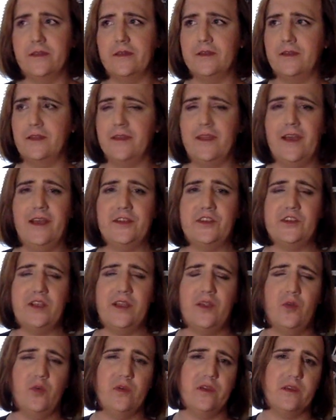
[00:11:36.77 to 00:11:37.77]
to not shy
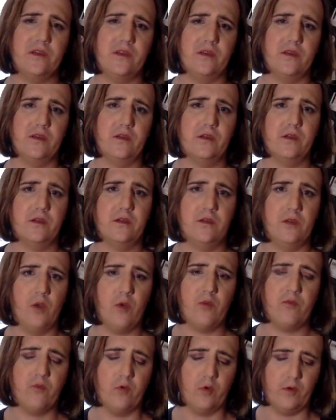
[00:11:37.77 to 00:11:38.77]
away,
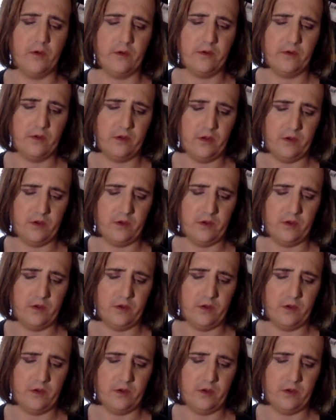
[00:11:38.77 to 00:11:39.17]
go for it.